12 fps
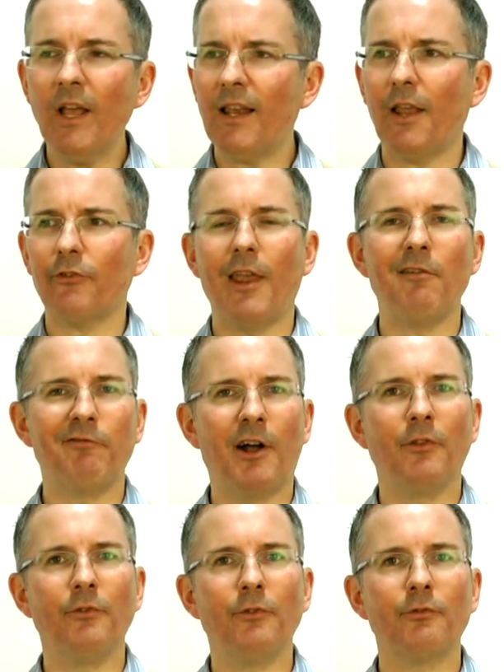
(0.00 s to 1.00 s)
let's say
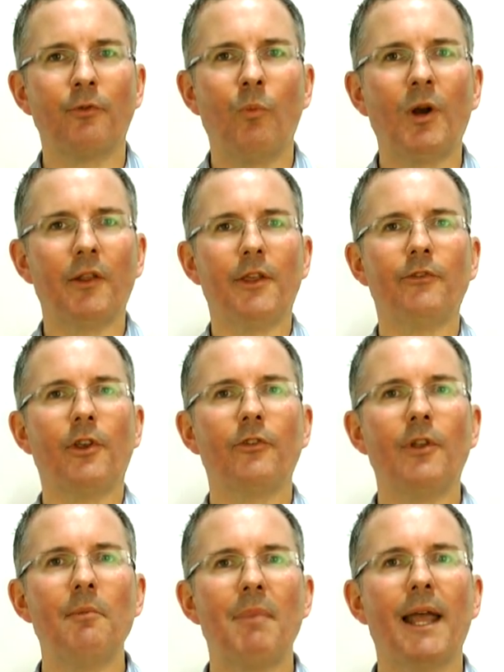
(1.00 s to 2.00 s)
funds from one of these
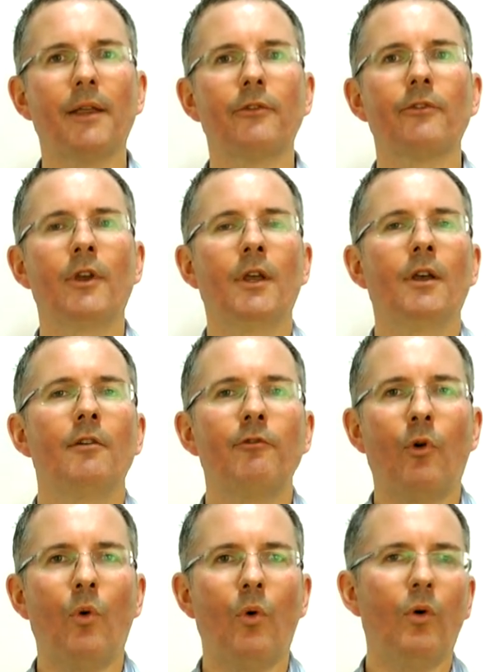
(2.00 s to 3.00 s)
16 banks
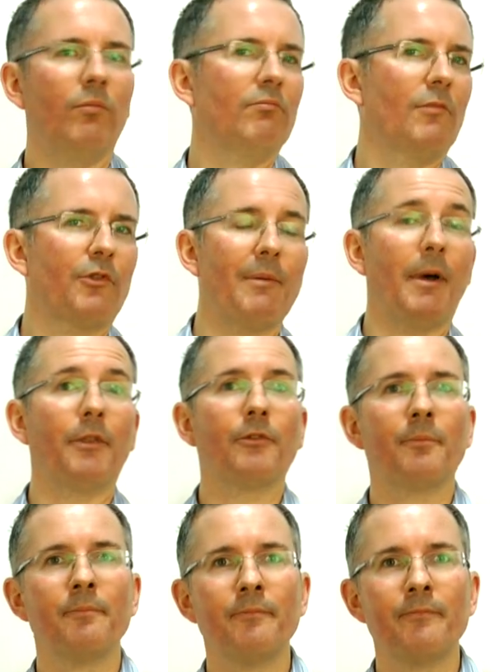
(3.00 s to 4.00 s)
for 3
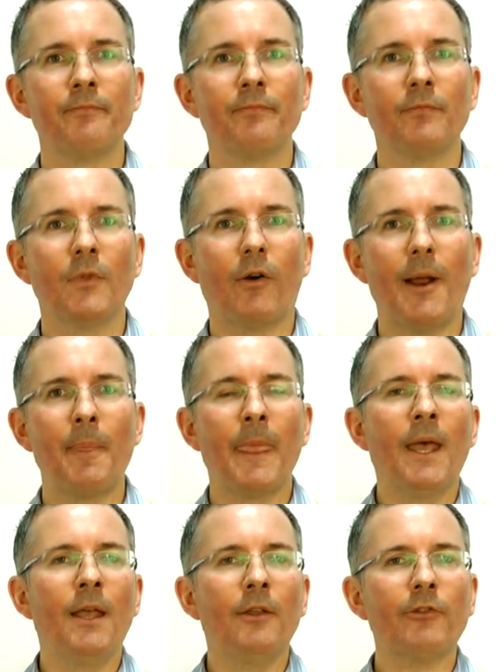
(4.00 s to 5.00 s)
months. All right,
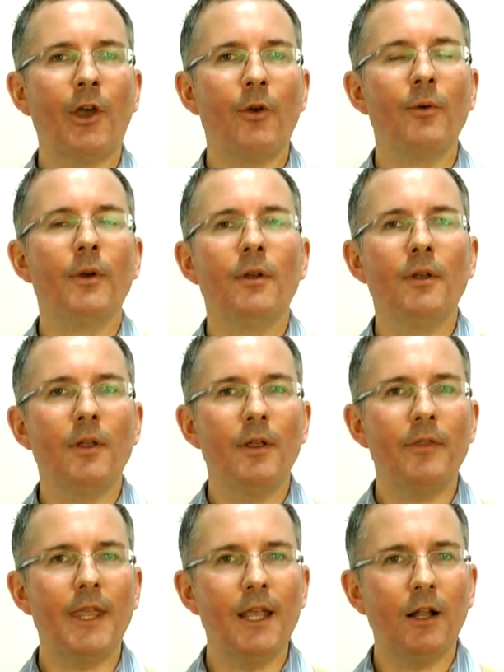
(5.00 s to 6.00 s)
so
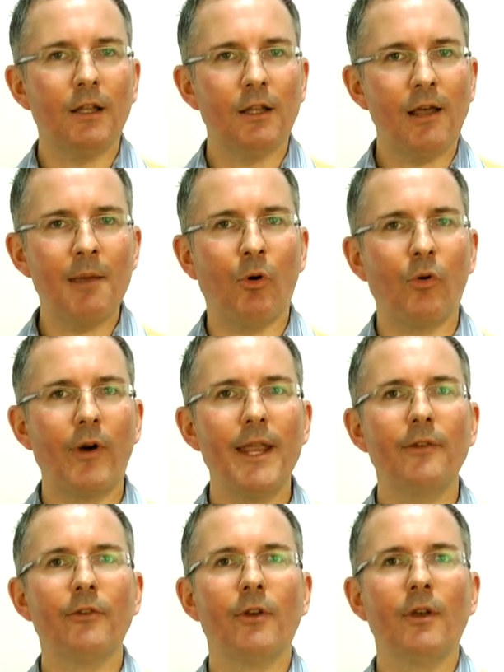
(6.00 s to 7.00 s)
the LIBOR
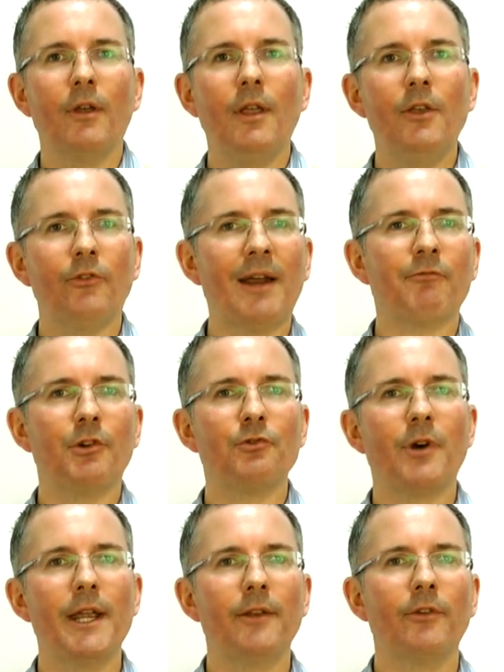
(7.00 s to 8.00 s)
rate is an
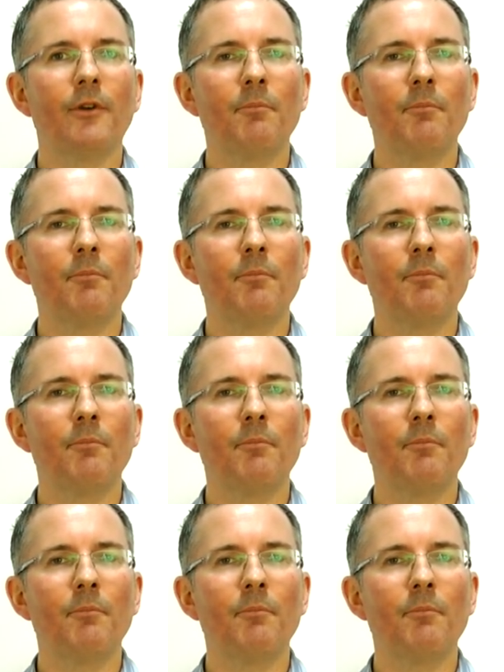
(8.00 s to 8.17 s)
average rate